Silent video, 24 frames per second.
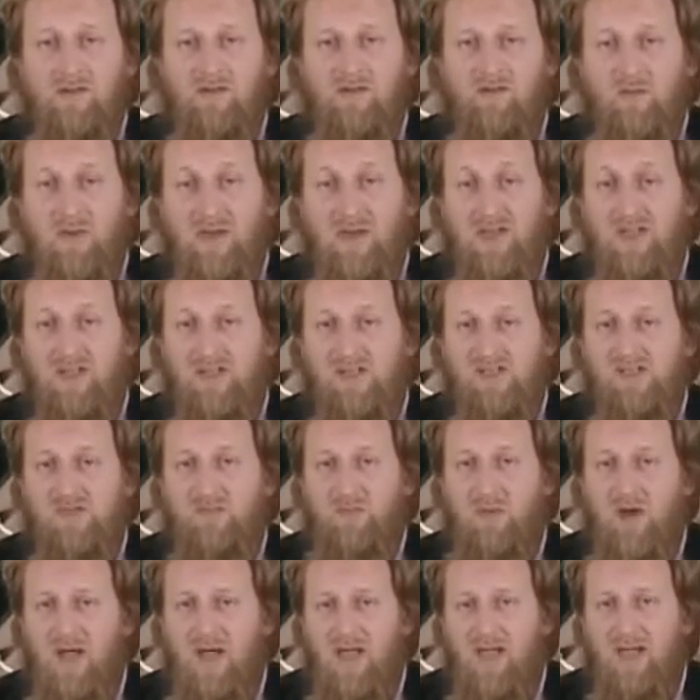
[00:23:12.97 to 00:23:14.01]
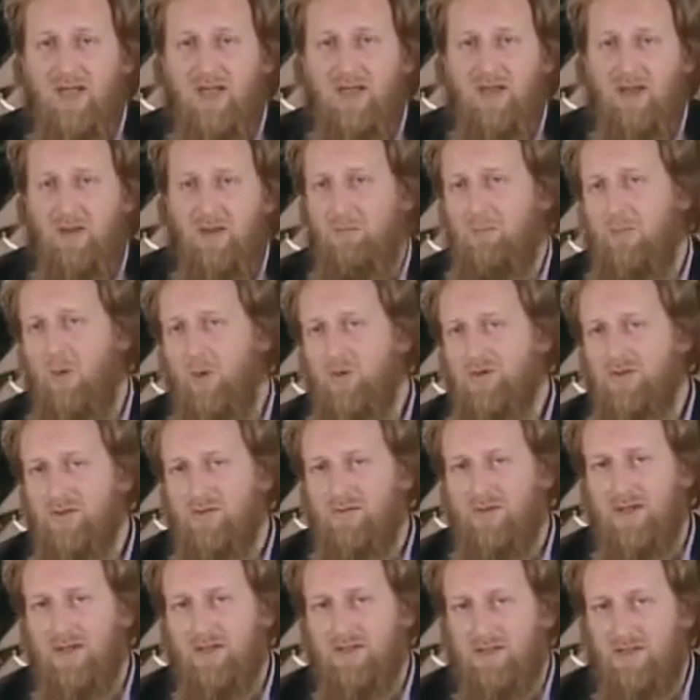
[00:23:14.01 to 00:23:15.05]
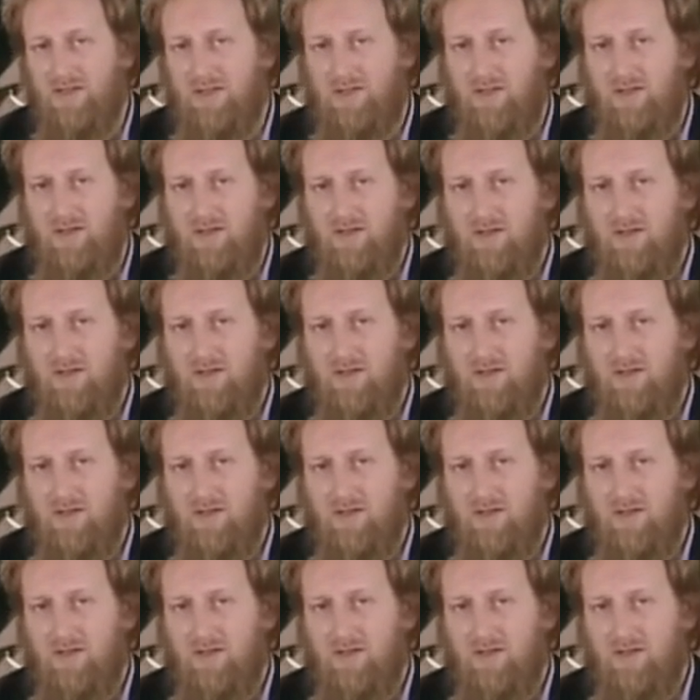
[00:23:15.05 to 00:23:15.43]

have been inspired and motivated